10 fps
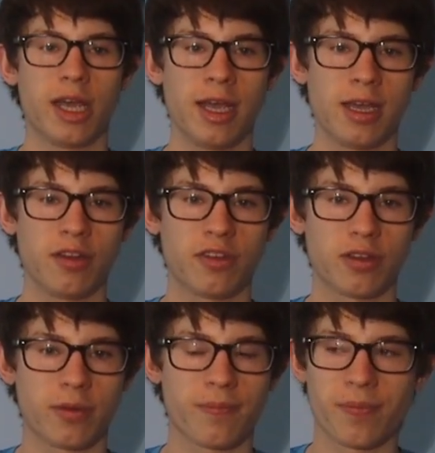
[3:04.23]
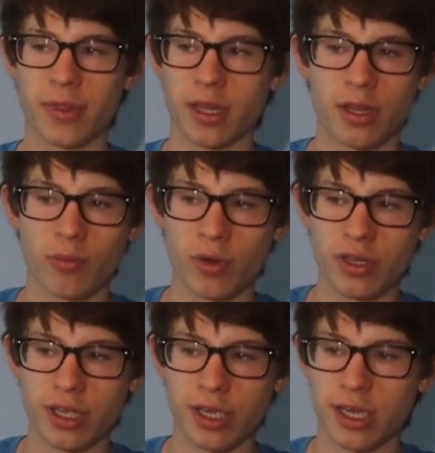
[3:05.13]
And the one
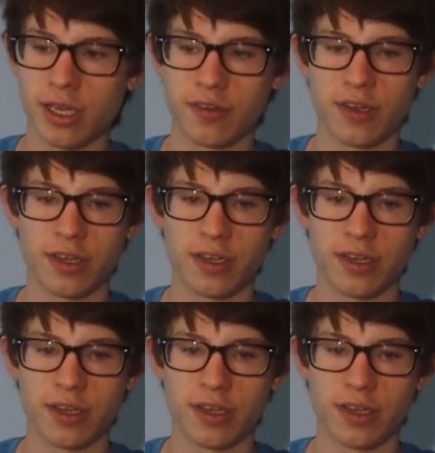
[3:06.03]
thing I gotta say